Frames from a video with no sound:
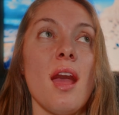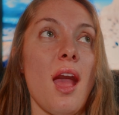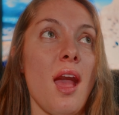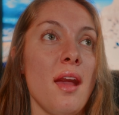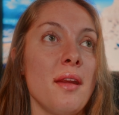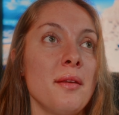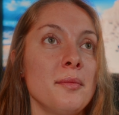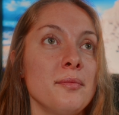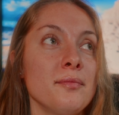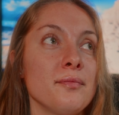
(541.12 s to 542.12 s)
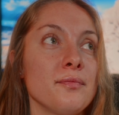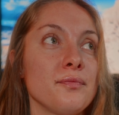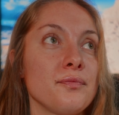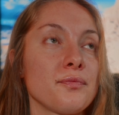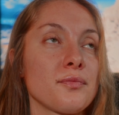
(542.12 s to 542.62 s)
I'm
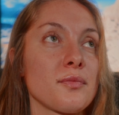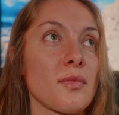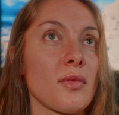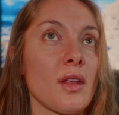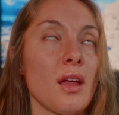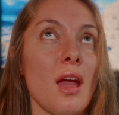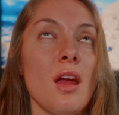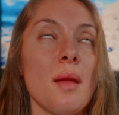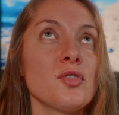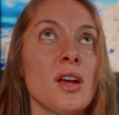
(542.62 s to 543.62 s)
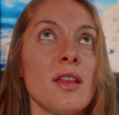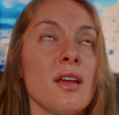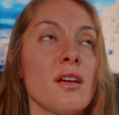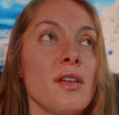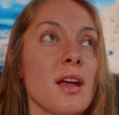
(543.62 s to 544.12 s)
trying to
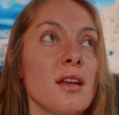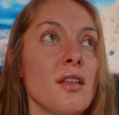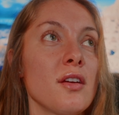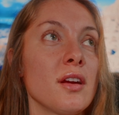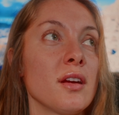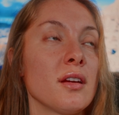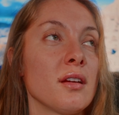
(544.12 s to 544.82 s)
think of like another